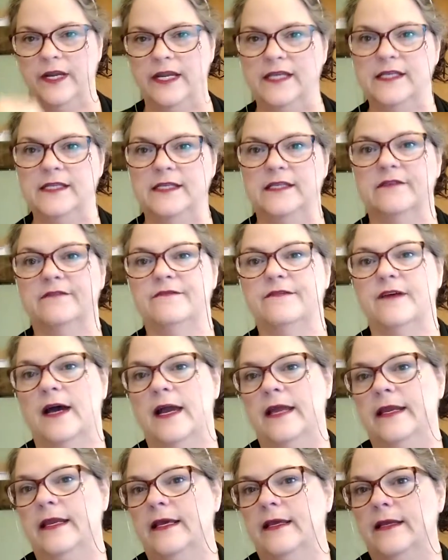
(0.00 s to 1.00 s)
need to
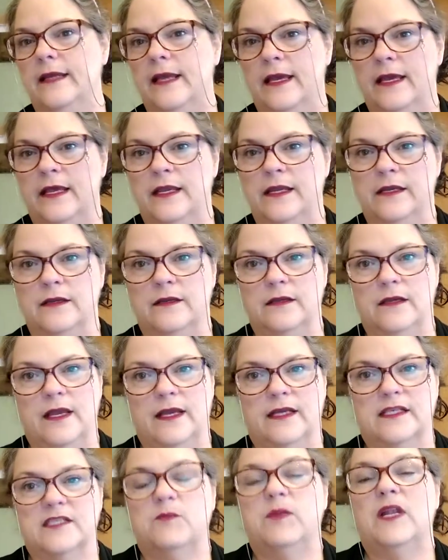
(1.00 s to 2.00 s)
define it and
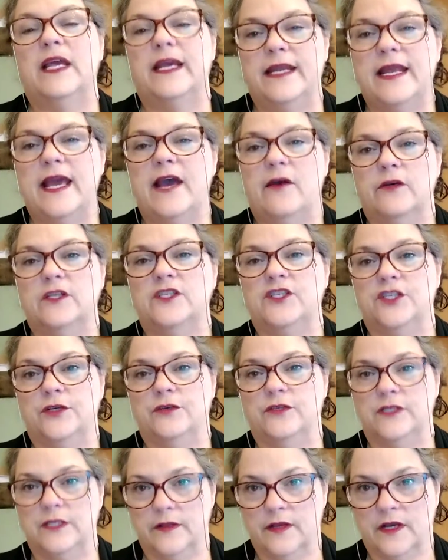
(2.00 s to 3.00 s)
explain how it's
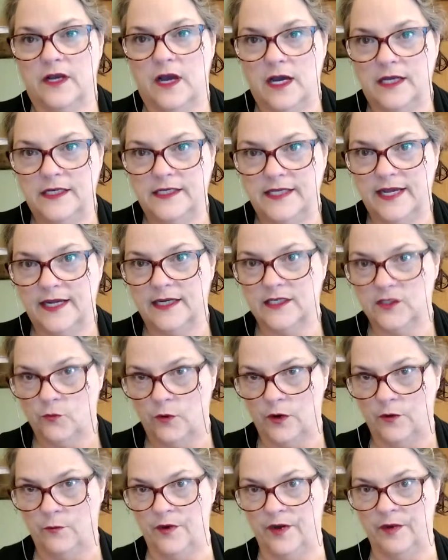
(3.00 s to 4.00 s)
used in the context
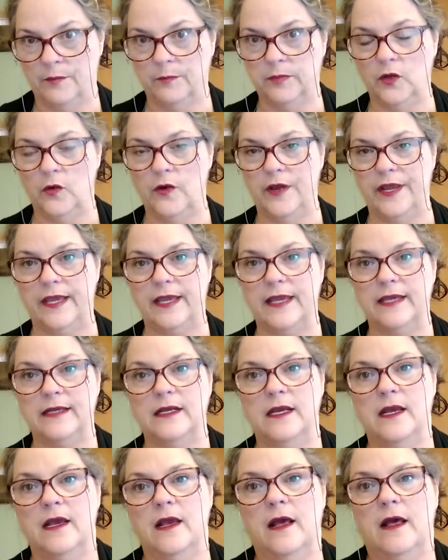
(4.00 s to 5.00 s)
where we're employing
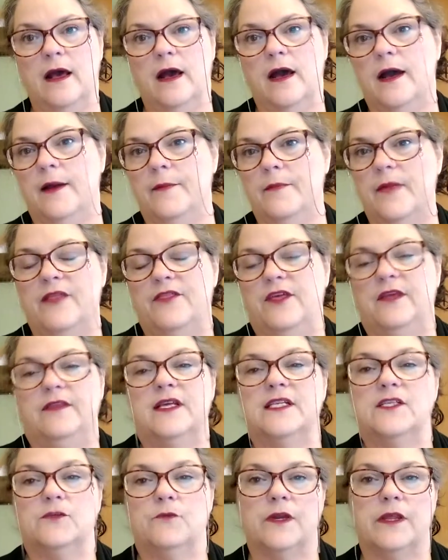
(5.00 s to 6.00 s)
it. I think
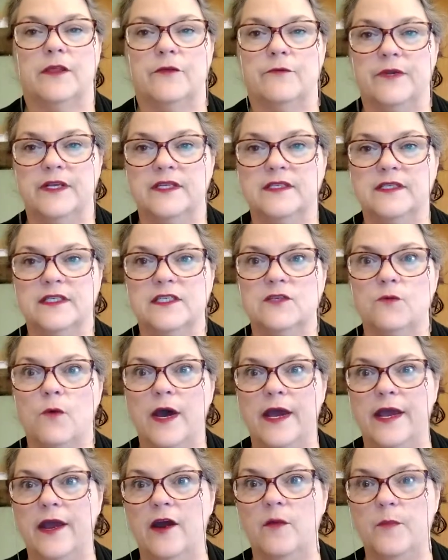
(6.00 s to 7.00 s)
that's one of the reasons
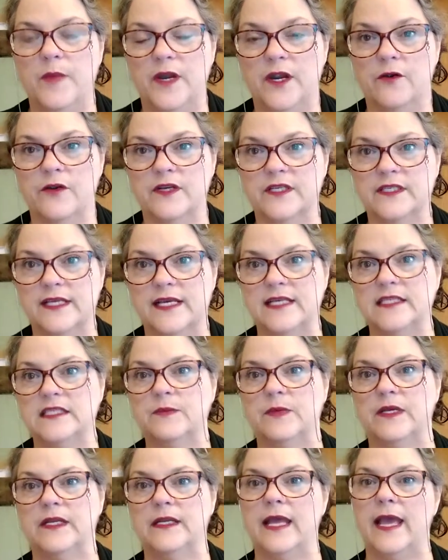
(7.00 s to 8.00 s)
why our peer
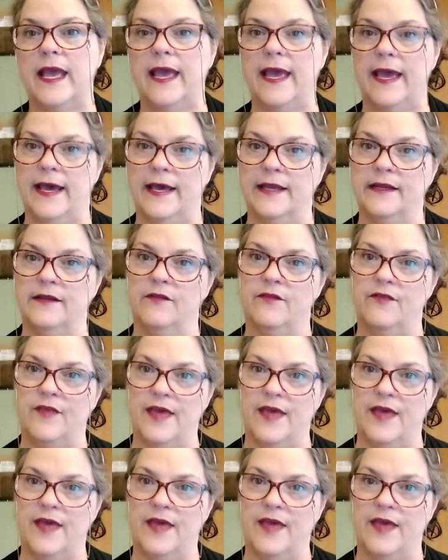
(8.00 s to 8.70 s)
assessment had